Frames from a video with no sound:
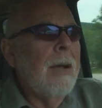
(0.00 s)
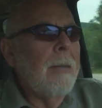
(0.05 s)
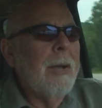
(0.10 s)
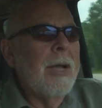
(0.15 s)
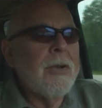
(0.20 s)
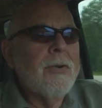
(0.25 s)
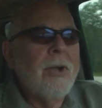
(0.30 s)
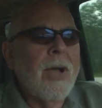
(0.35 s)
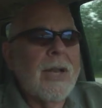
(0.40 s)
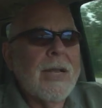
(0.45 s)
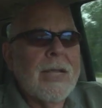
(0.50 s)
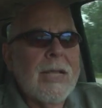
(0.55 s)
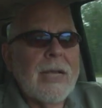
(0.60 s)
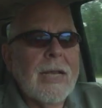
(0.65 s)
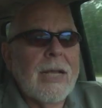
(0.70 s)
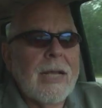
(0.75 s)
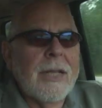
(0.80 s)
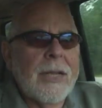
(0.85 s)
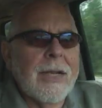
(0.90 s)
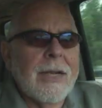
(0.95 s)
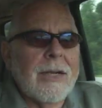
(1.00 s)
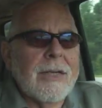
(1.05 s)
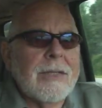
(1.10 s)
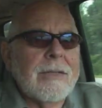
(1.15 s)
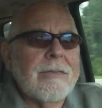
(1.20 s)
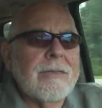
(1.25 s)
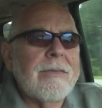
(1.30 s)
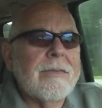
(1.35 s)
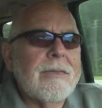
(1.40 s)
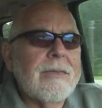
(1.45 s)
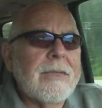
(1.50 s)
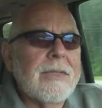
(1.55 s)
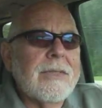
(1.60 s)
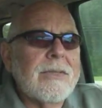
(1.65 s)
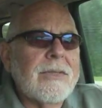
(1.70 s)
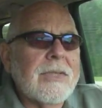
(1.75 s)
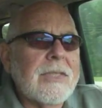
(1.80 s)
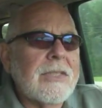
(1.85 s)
I may try to get down there and